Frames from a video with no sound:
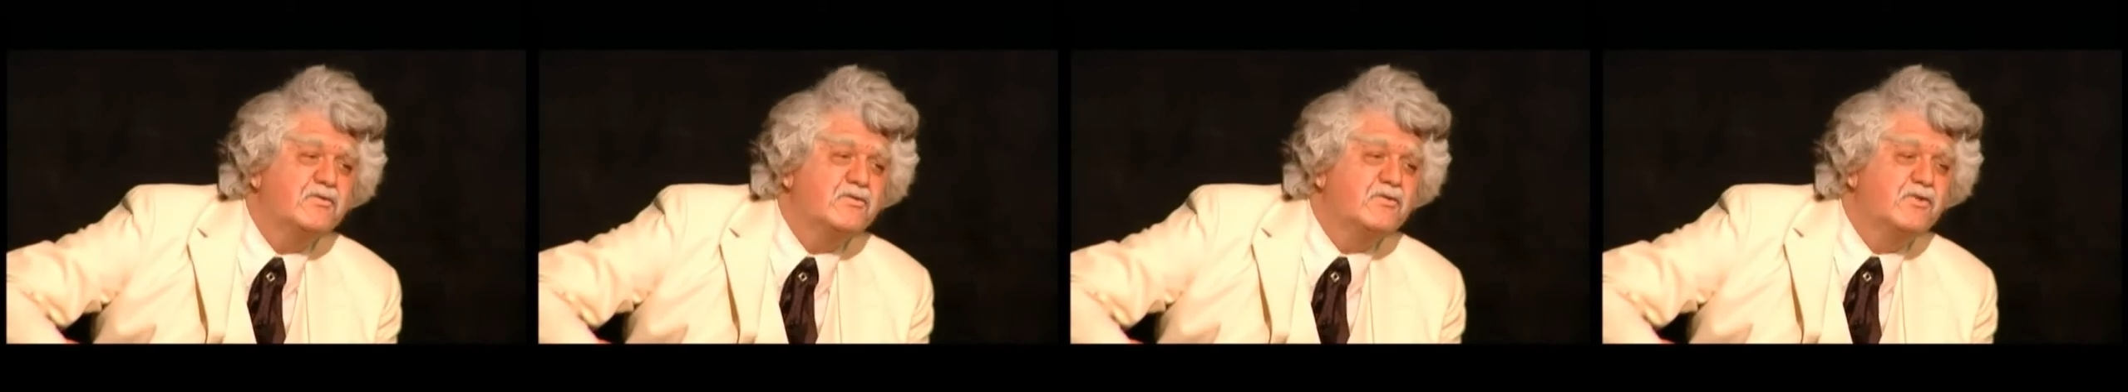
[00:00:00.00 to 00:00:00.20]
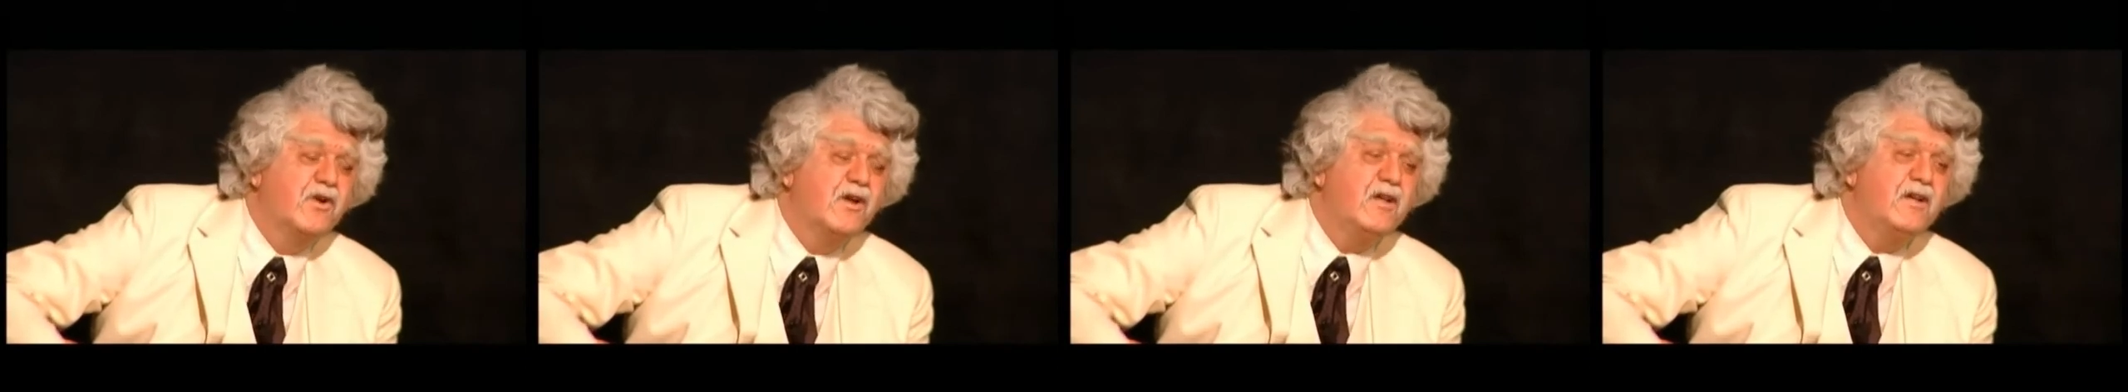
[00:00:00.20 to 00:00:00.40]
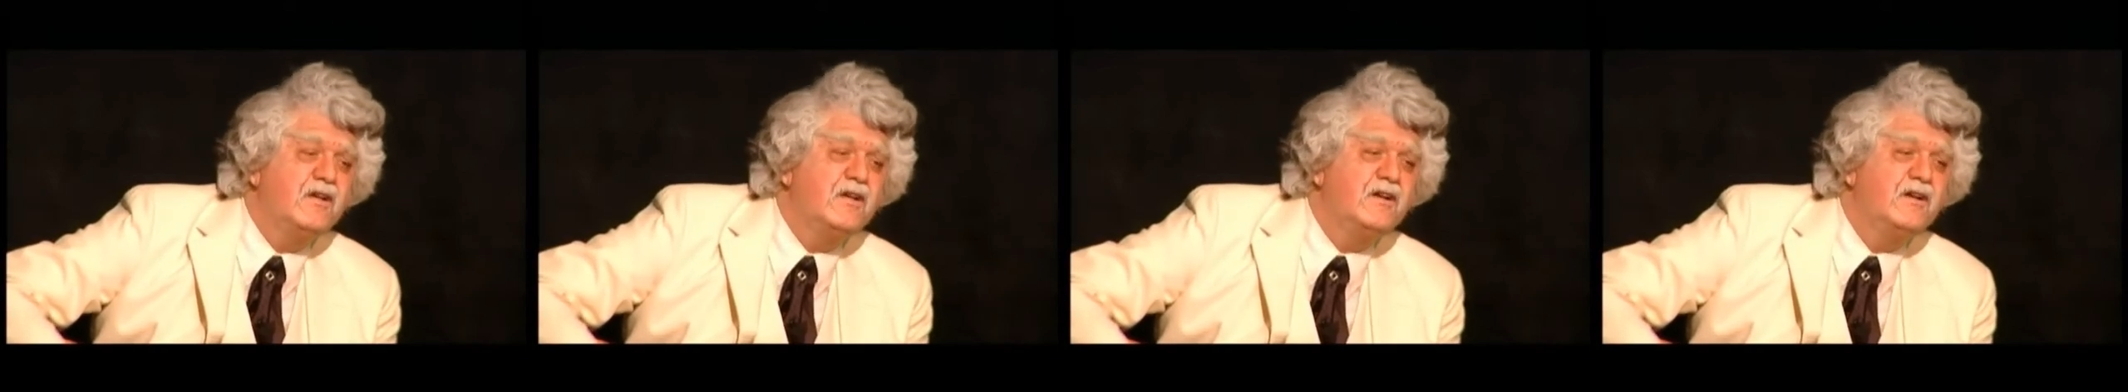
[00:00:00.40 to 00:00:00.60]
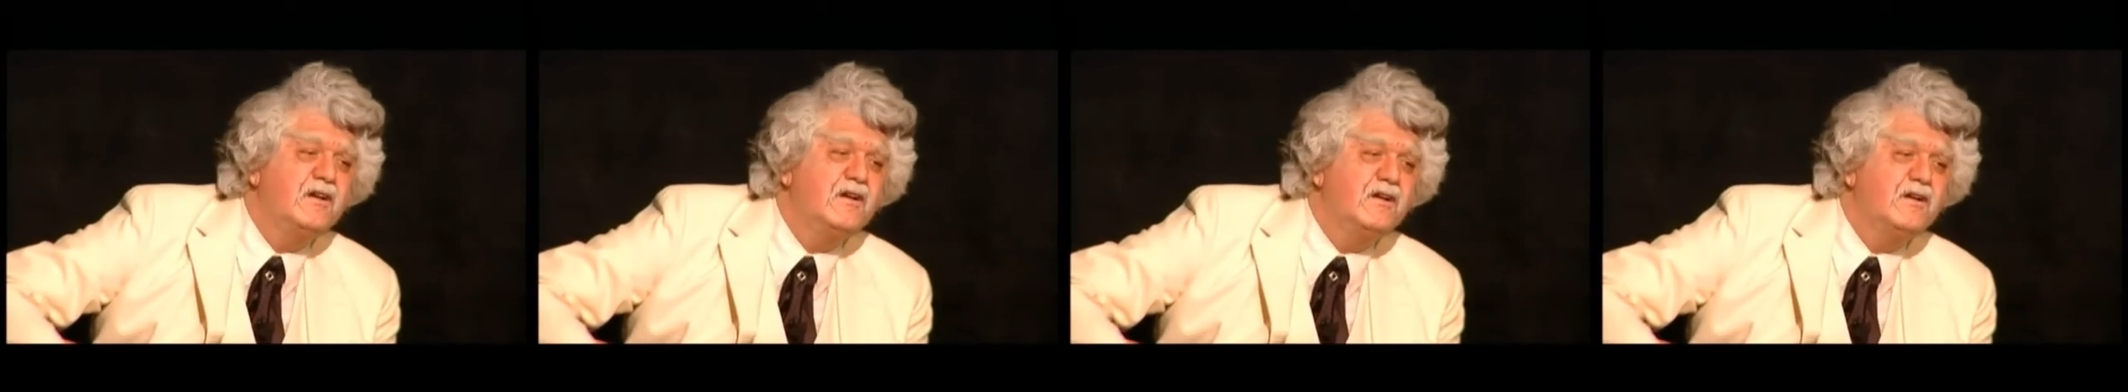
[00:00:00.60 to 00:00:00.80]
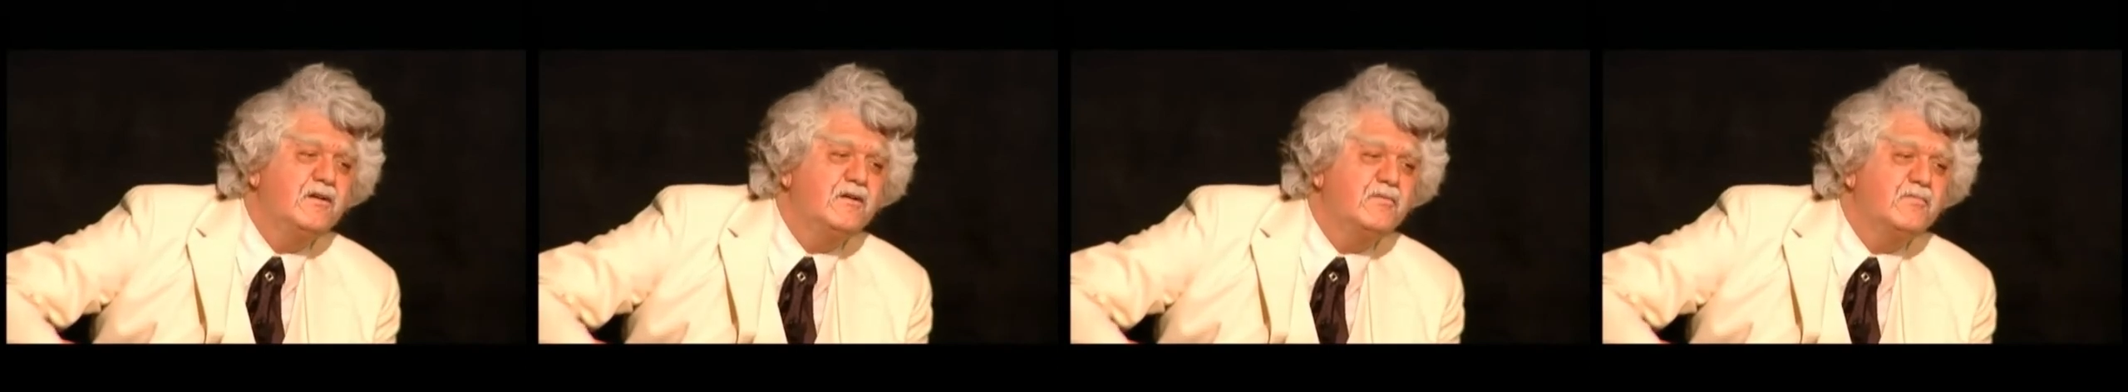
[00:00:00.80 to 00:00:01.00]
train
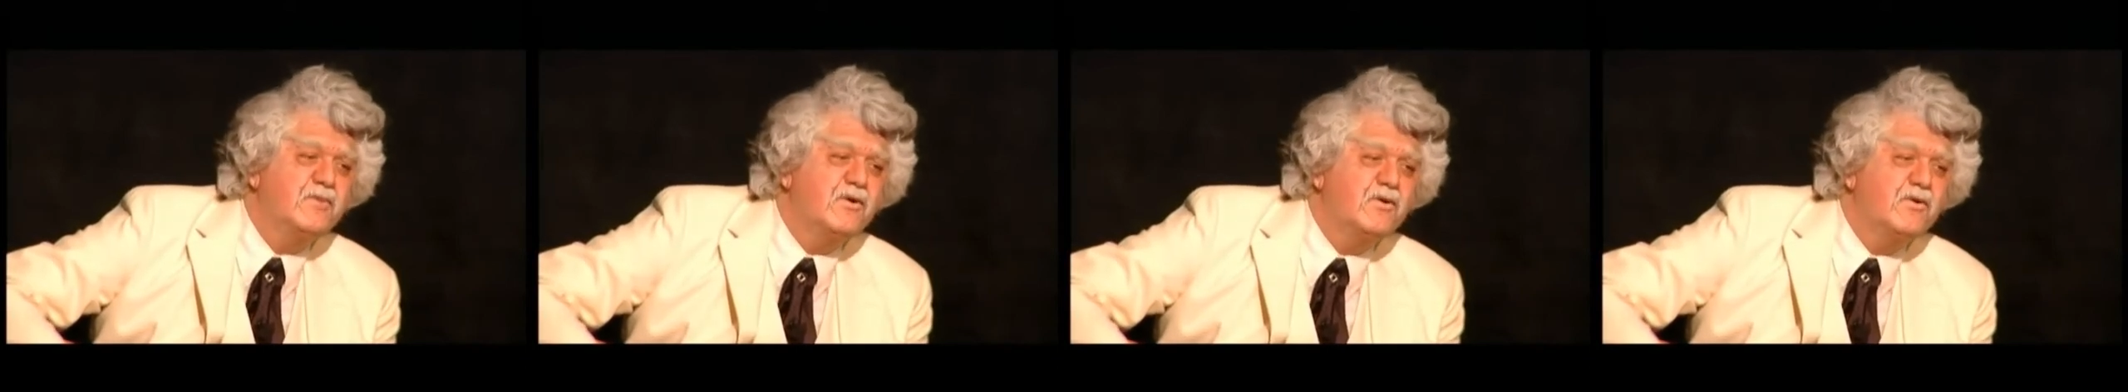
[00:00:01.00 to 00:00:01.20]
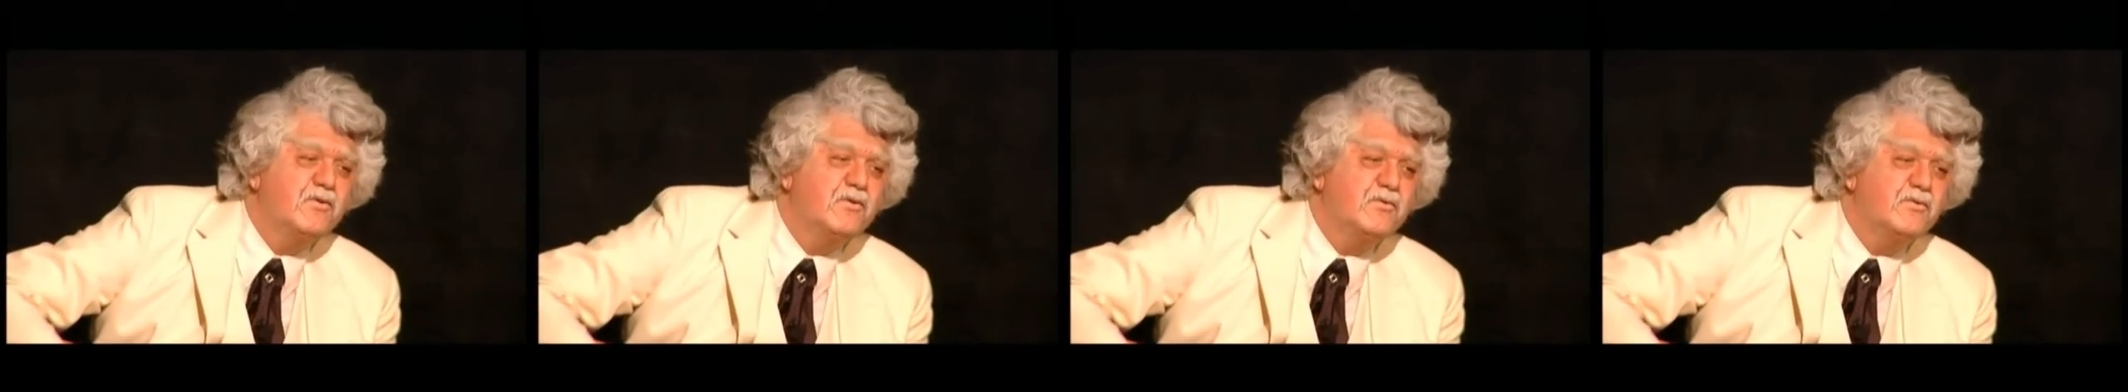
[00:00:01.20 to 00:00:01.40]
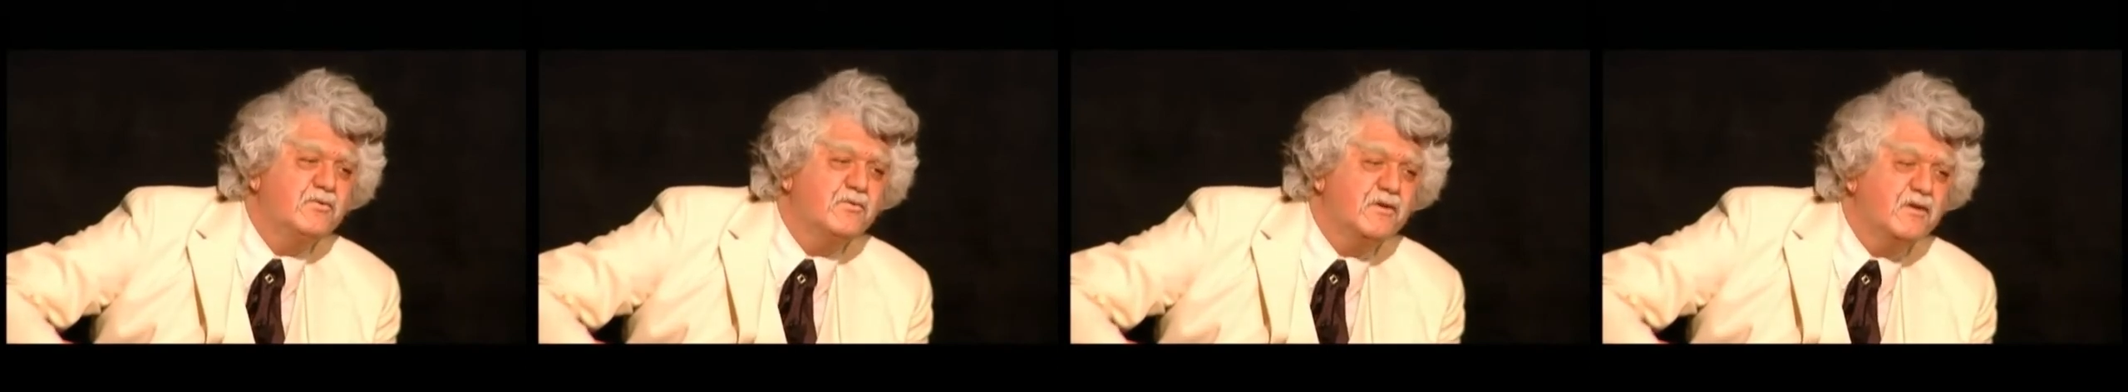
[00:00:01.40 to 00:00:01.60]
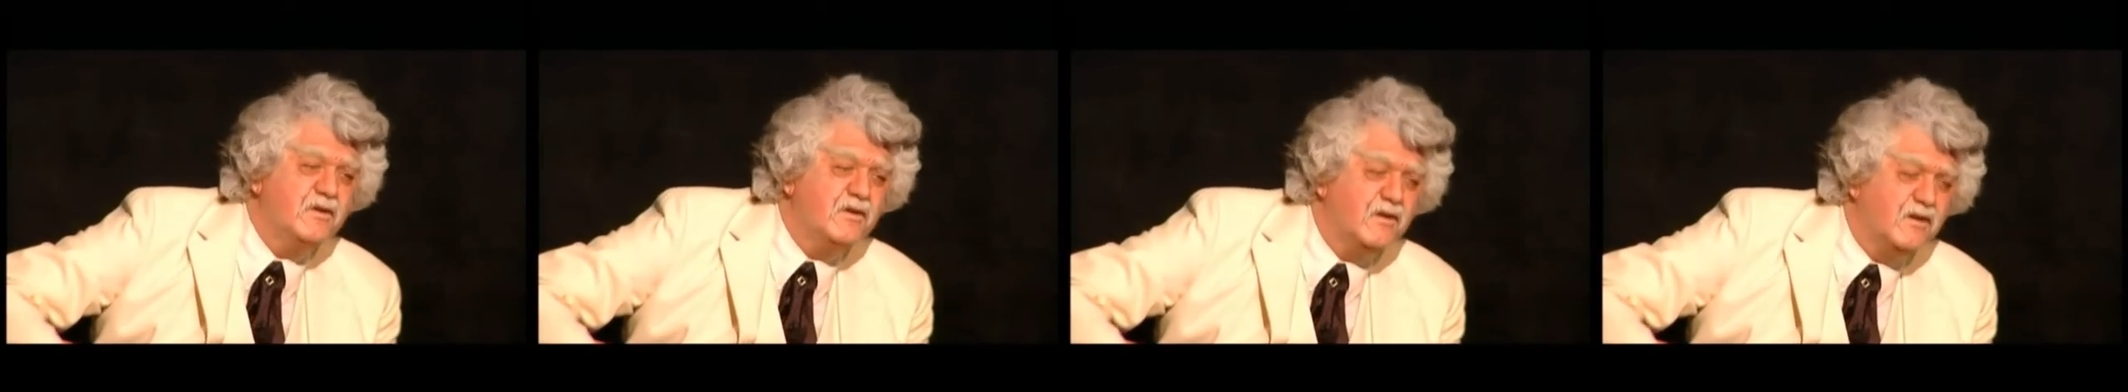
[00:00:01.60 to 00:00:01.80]
I'm on.